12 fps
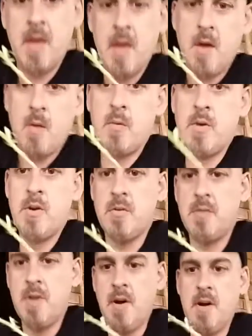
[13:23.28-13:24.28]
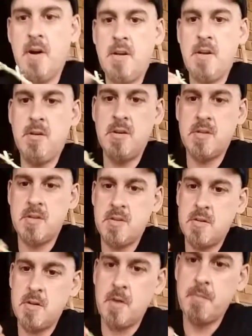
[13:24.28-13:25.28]
done, you just come
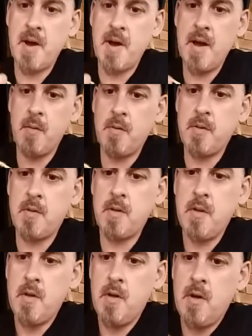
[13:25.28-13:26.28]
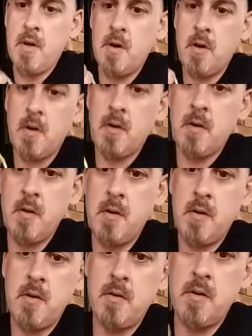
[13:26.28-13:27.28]
back with your
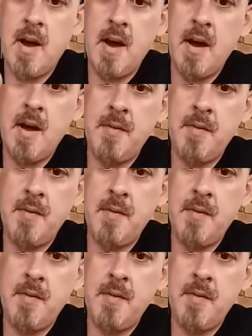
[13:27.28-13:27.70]
knife or pair of